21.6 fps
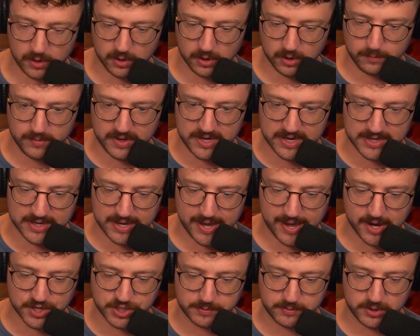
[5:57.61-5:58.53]
army in
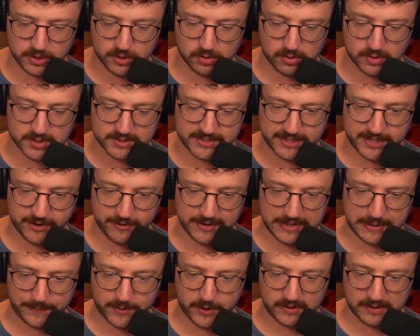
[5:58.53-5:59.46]
action. I'm going to go Tyrion
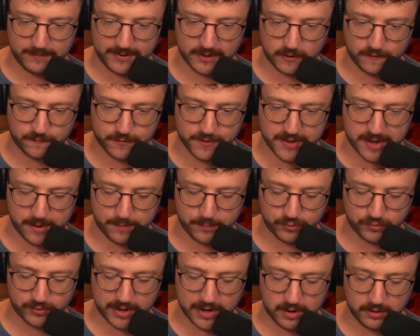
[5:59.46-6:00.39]
up here in the middle for that
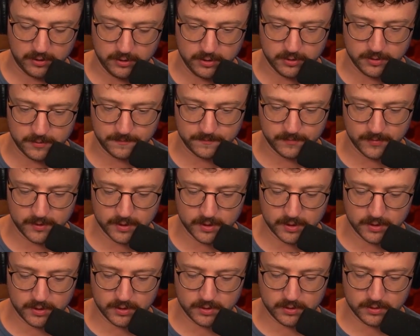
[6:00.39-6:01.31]
Prowler.
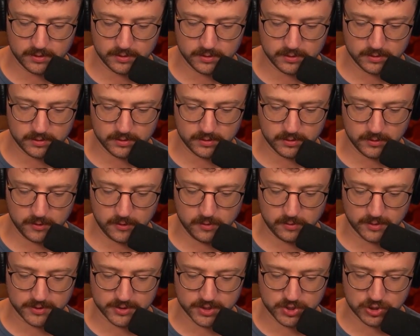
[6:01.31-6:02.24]
Oh,
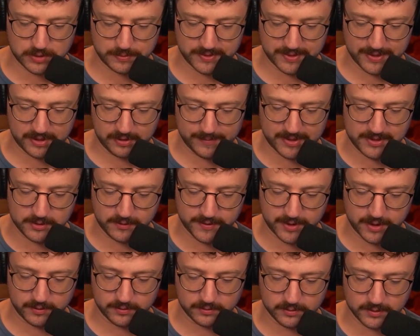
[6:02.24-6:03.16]
he's going to drop an Elemental down.